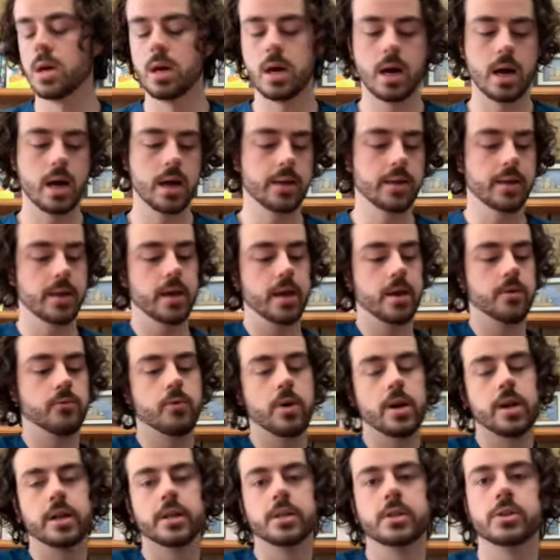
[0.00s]
And then I'm
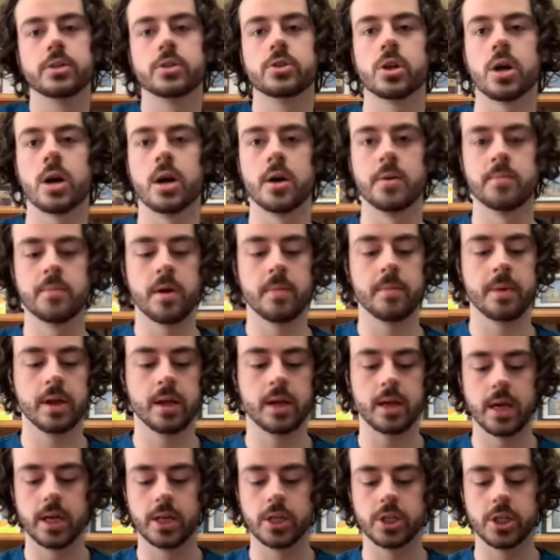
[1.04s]
ready to draw up my
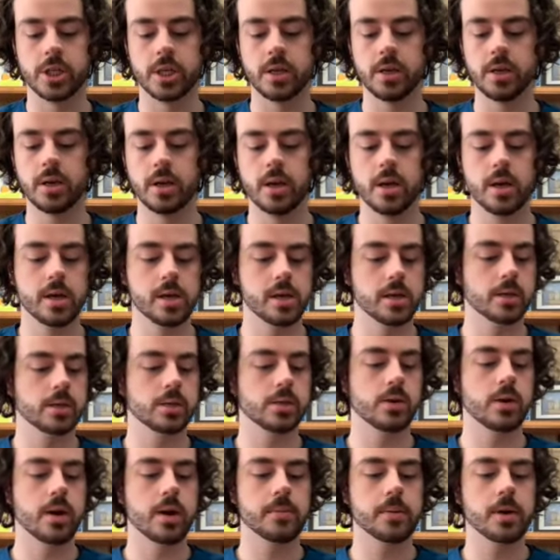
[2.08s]
medication.
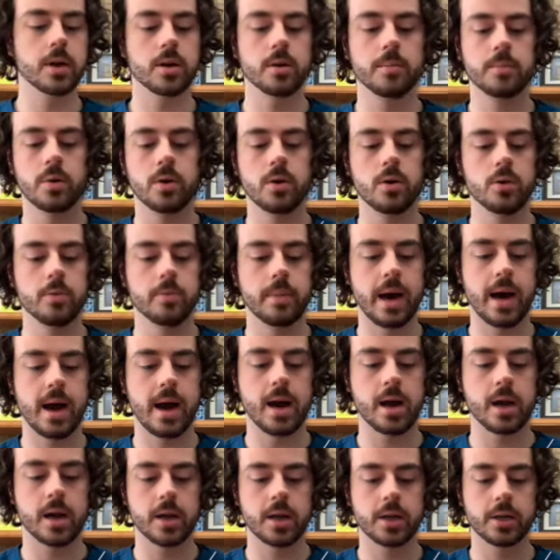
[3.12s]
So I'm going to pull
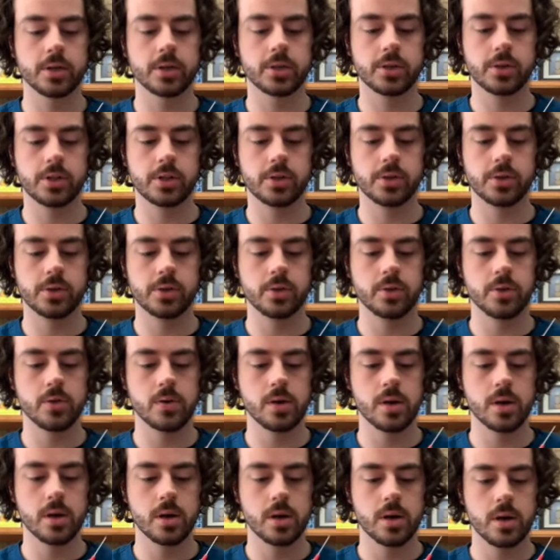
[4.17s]
back
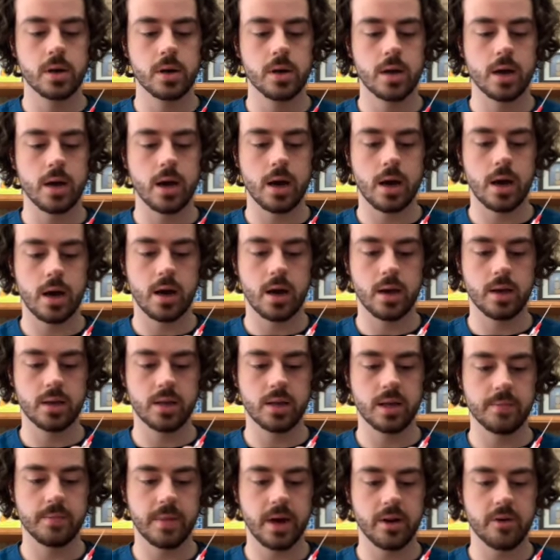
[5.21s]
to
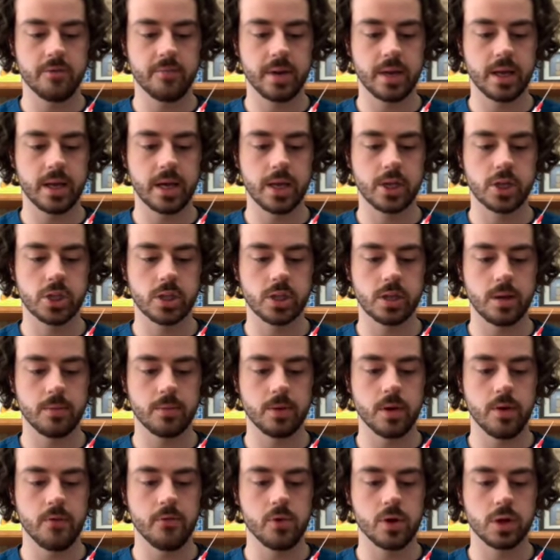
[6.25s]
the amount of medication that I'm
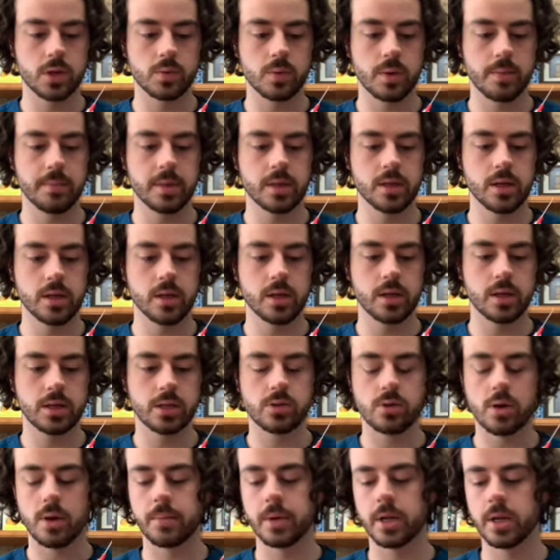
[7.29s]
looking for is 1 milliliter.
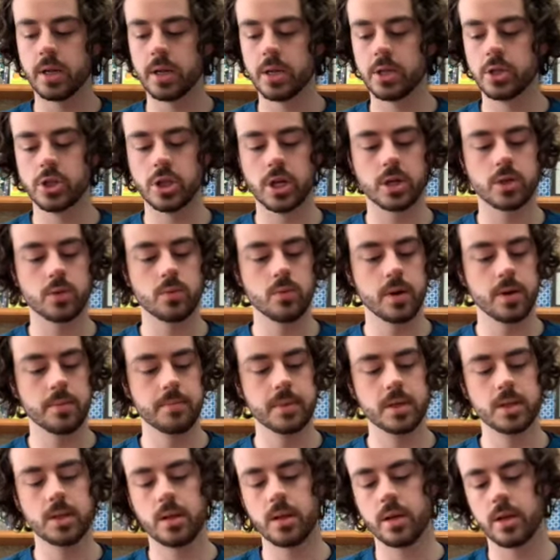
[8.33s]
So I'm going to inject 1
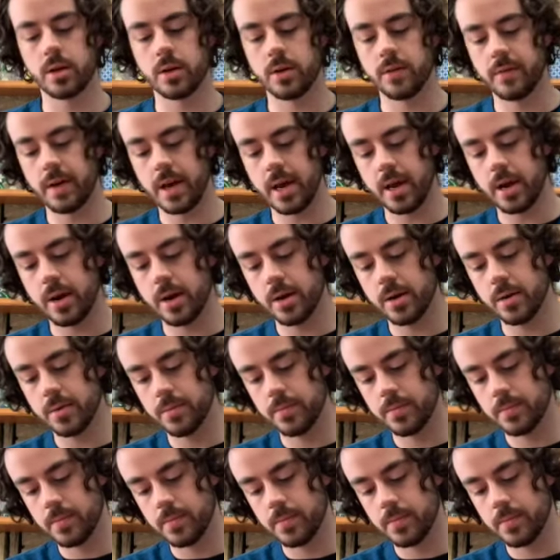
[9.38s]
milliliter of air.